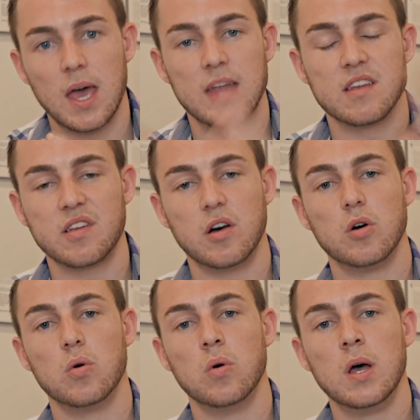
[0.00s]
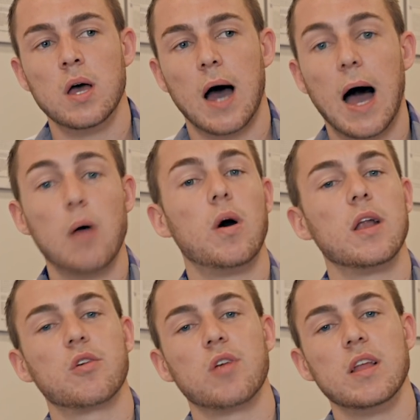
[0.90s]
And so I
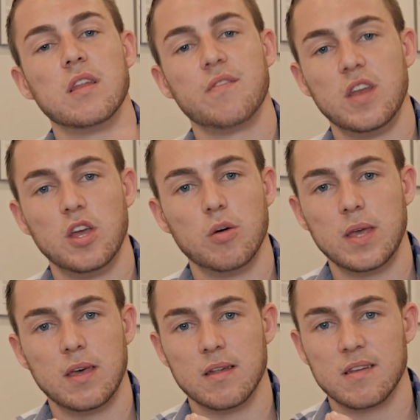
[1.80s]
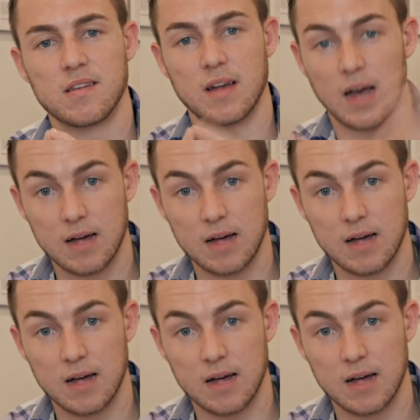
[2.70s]
wanted to create this video because